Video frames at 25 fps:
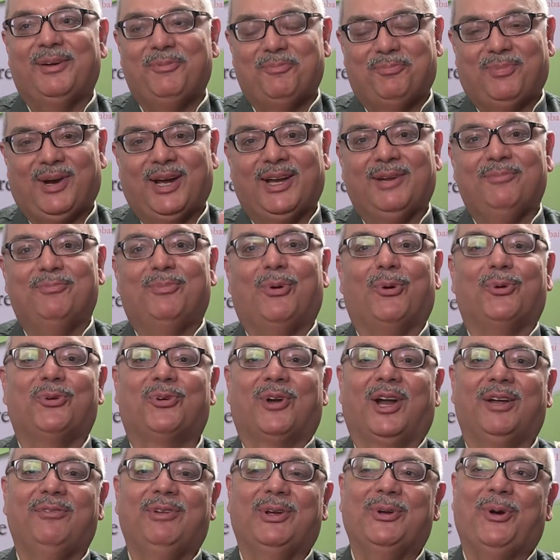buy more
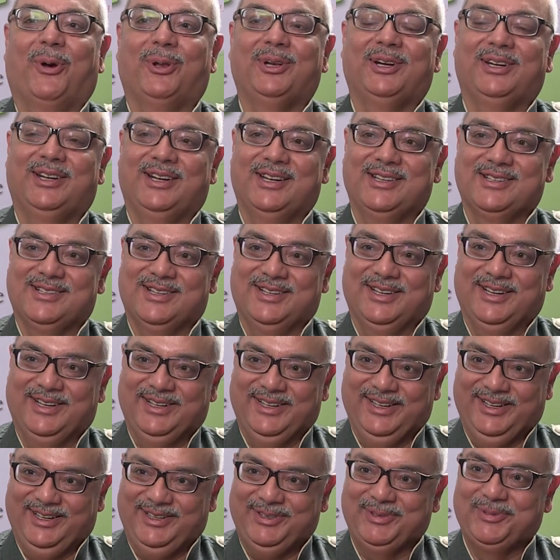driving holidays in
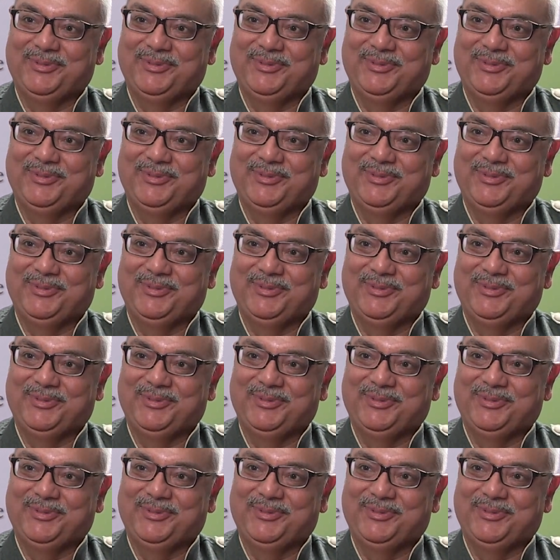India.